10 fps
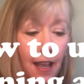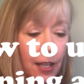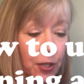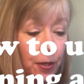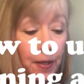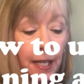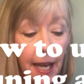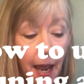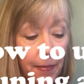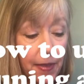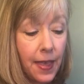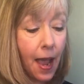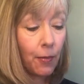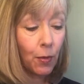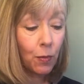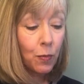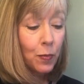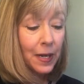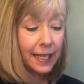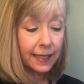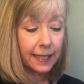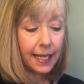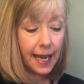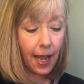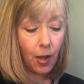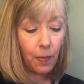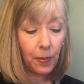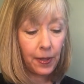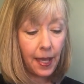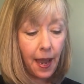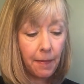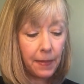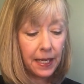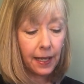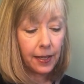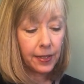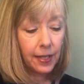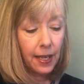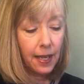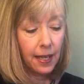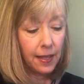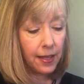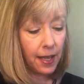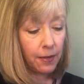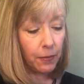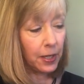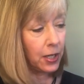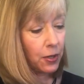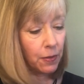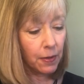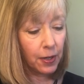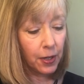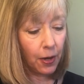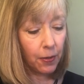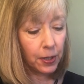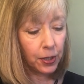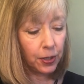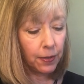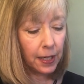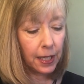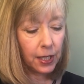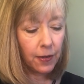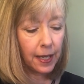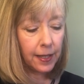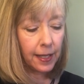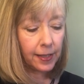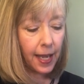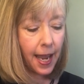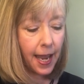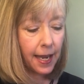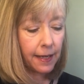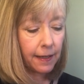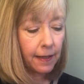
a tuning app, that will really help with that, because then when you go to tune it and you hit this A